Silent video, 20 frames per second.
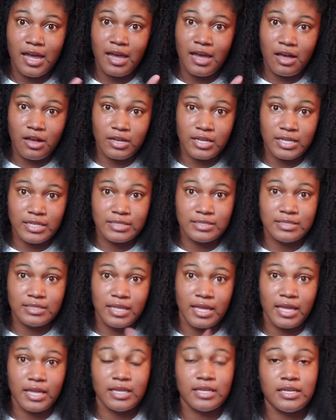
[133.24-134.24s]
I'll get into
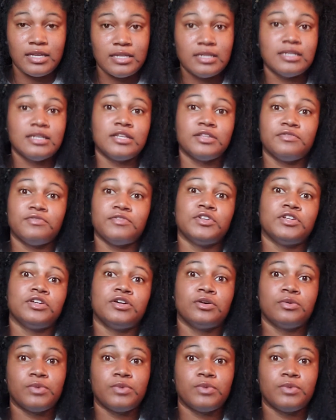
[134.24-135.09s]
that in another video